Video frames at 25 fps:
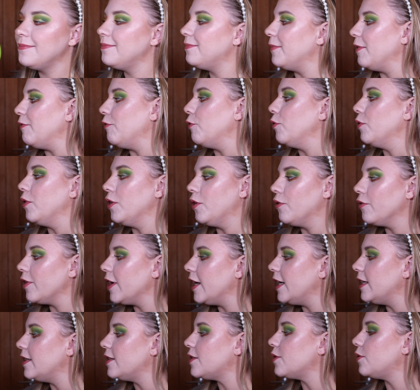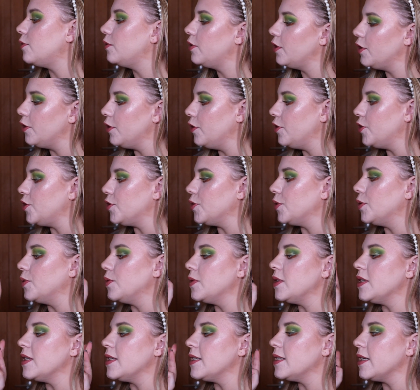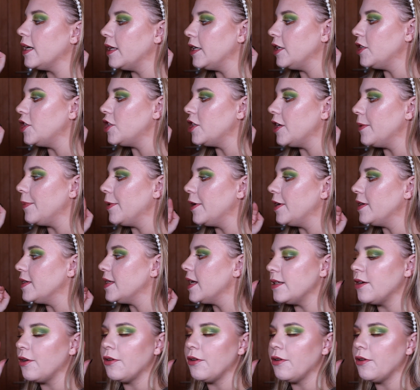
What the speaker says: with all the greens, all the neutrals, the stunning shimmers,